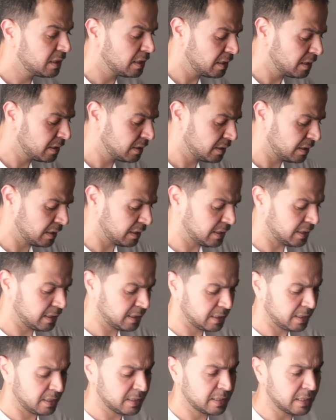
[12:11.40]
is a
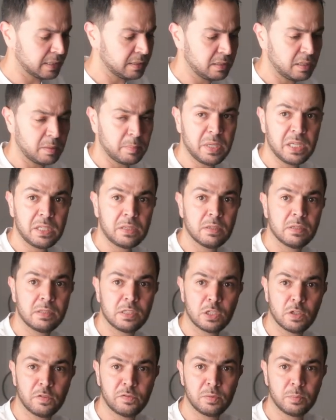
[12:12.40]
60 centimeter
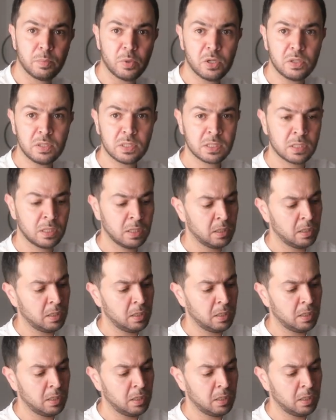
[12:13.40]
softbox.